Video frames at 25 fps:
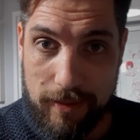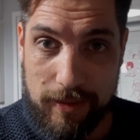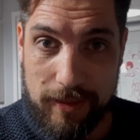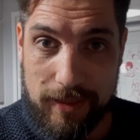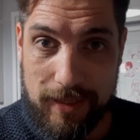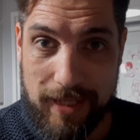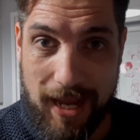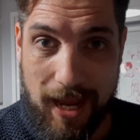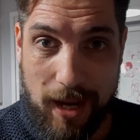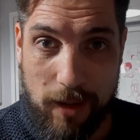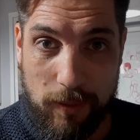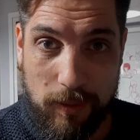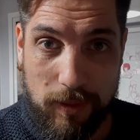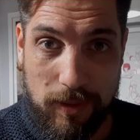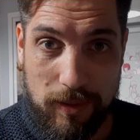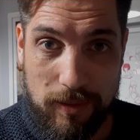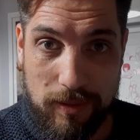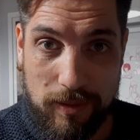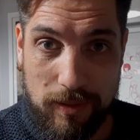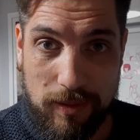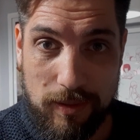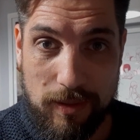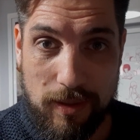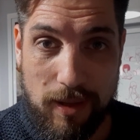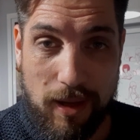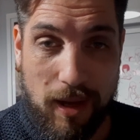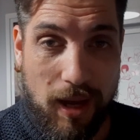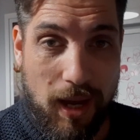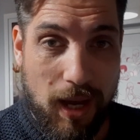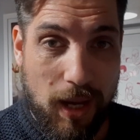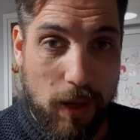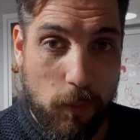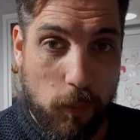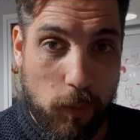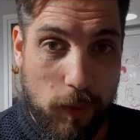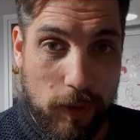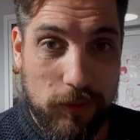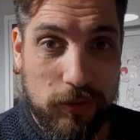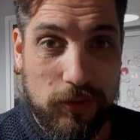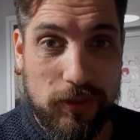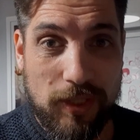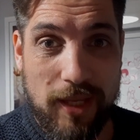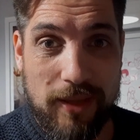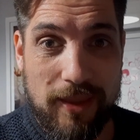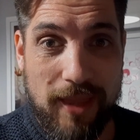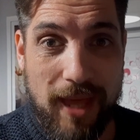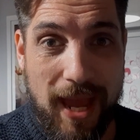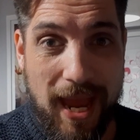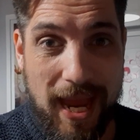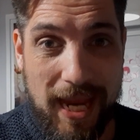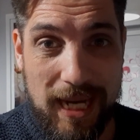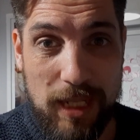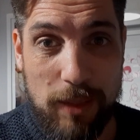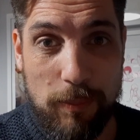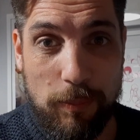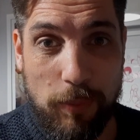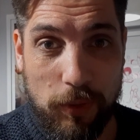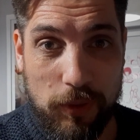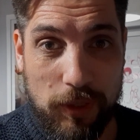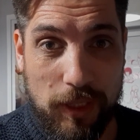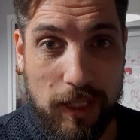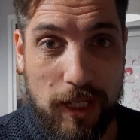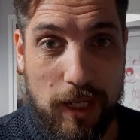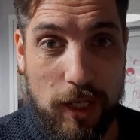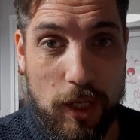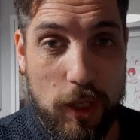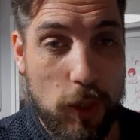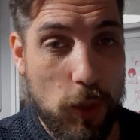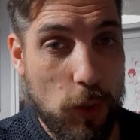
Now, I will say that anybody